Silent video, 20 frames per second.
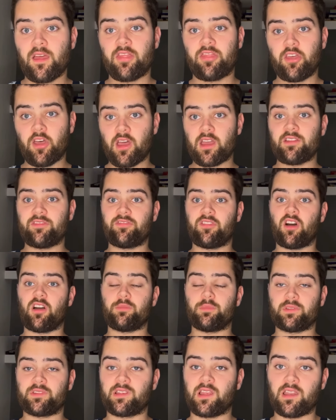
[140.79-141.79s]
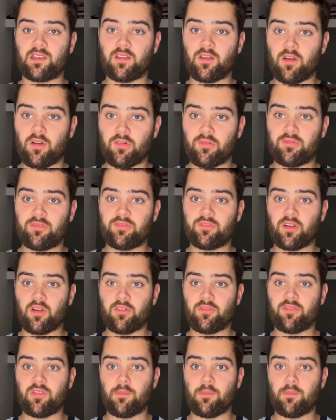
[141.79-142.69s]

35% of